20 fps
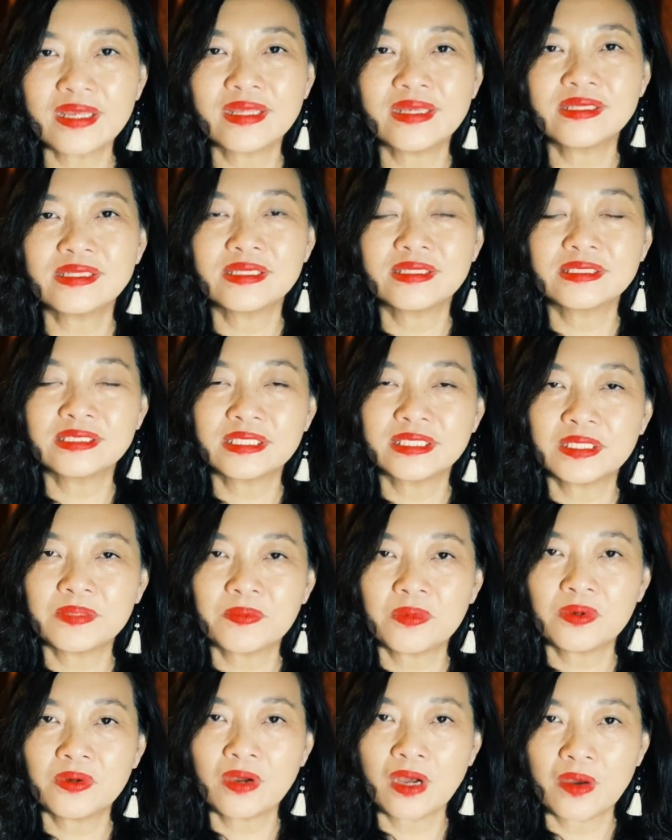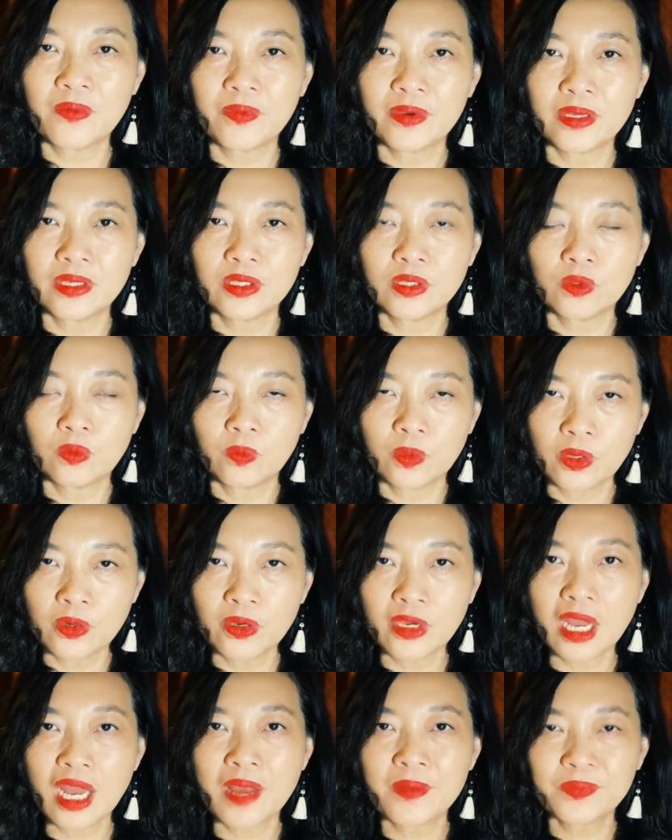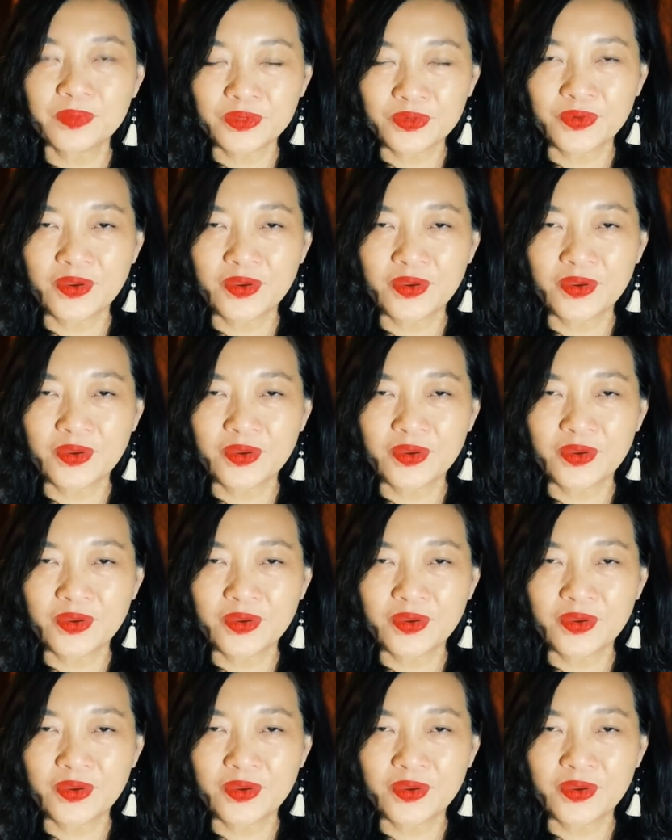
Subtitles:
Ladies and gentlemen, how are you? Welcome to